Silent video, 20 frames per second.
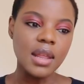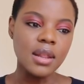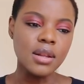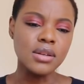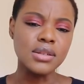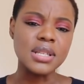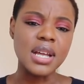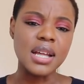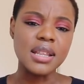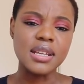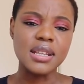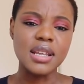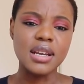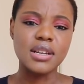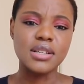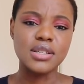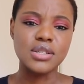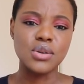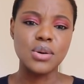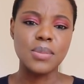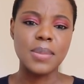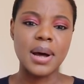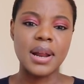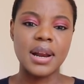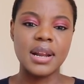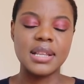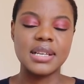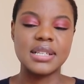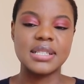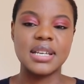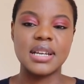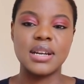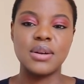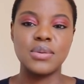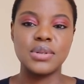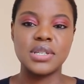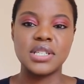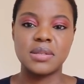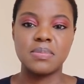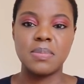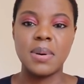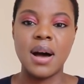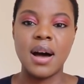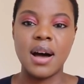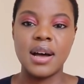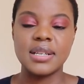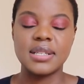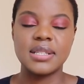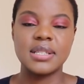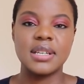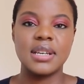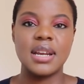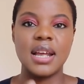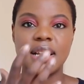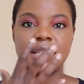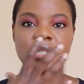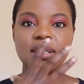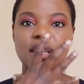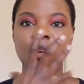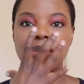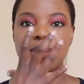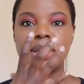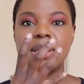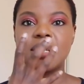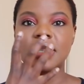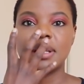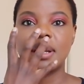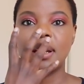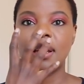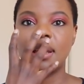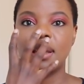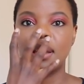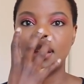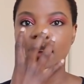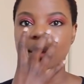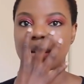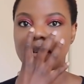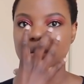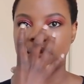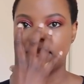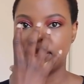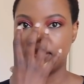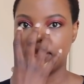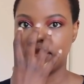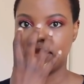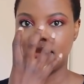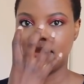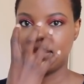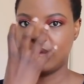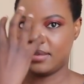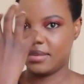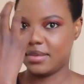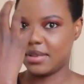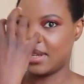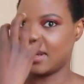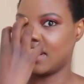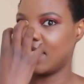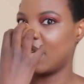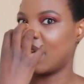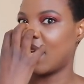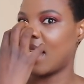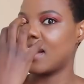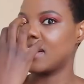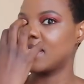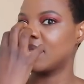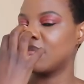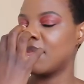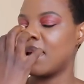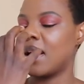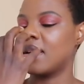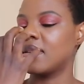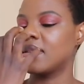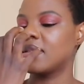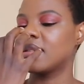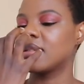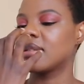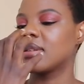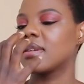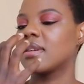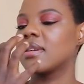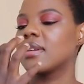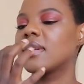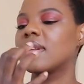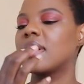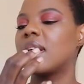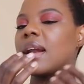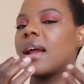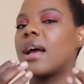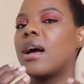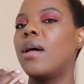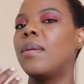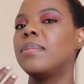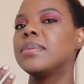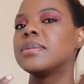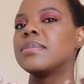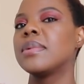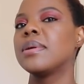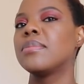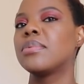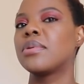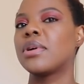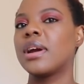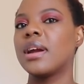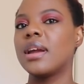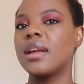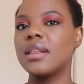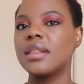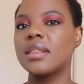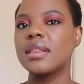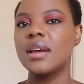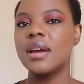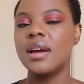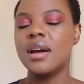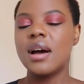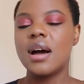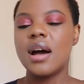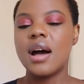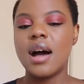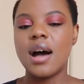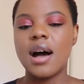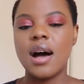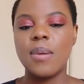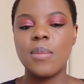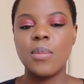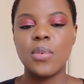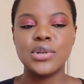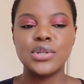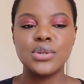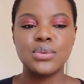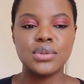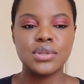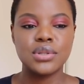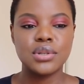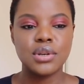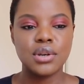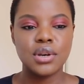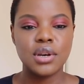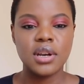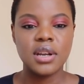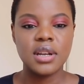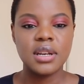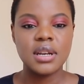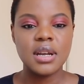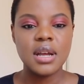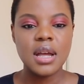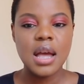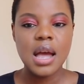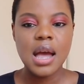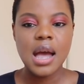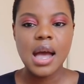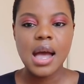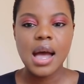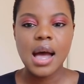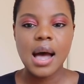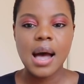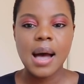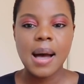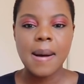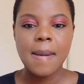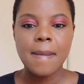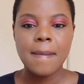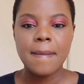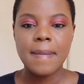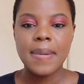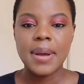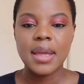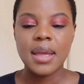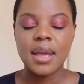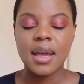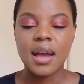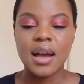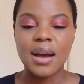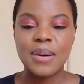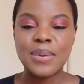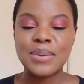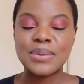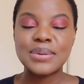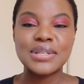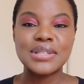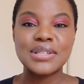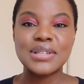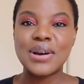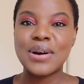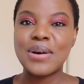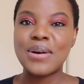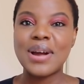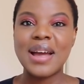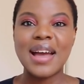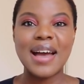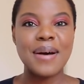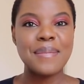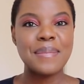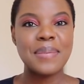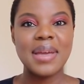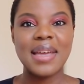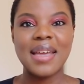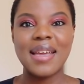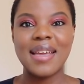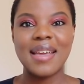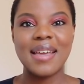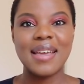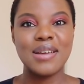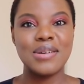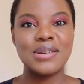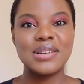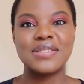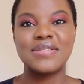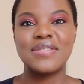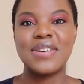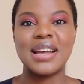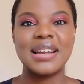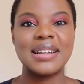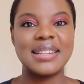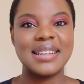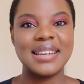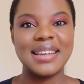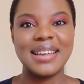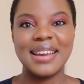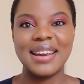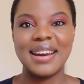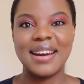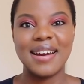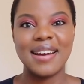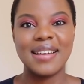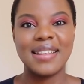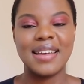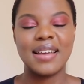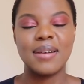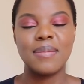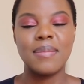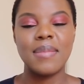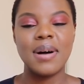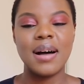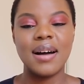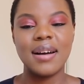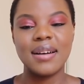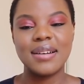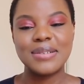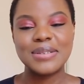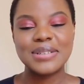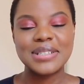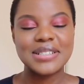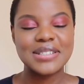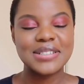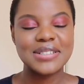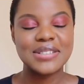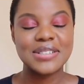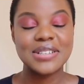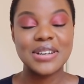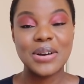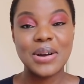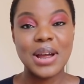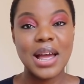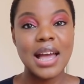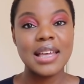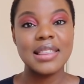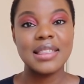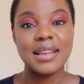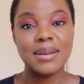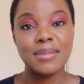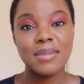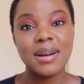there was nothing they could do about it. They said it would just pass, and had to give me this like gas mask that helped me breathe, which was good. But yeah, we were so happy he was finally here. Like, Mark was so, I think